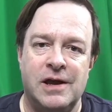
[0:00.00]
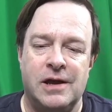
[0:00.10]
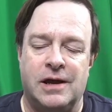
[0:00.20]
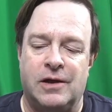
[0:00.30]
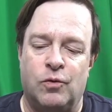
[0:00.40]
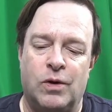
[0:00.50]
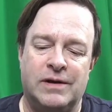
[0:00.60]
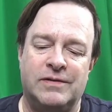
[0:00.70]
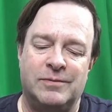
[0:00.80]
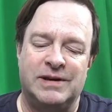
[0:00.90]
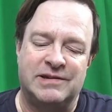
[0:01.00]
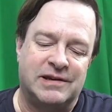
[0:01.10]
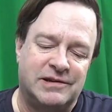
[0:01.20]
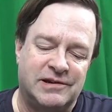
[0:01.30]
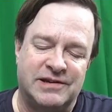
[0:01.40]
One of them is
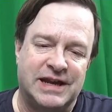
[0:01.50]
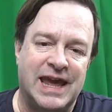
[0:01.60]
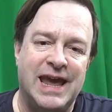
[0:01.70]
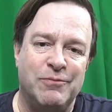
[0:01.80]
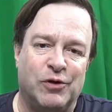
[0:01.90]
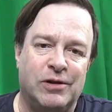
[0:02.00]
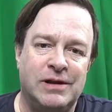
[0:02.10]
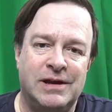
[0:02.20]
just a cable